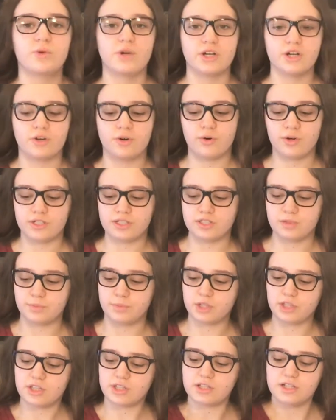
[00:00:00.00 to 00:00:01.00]
we're going to
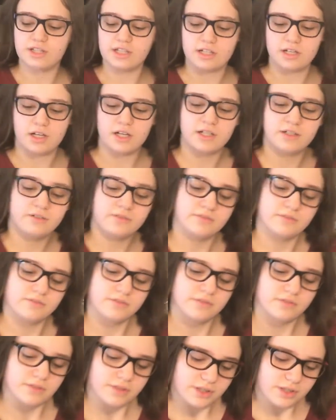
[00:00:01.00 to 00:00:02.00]
put the lid on
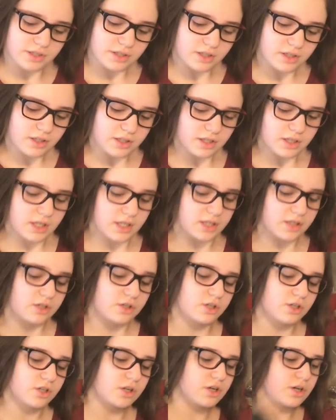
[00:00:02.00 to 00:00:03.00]
and
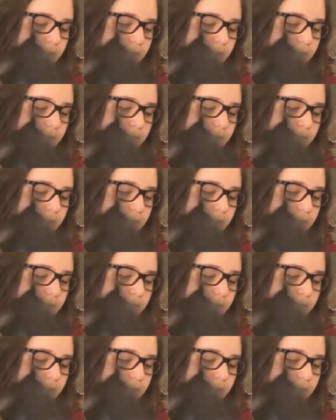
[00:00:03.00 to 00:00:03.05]
cook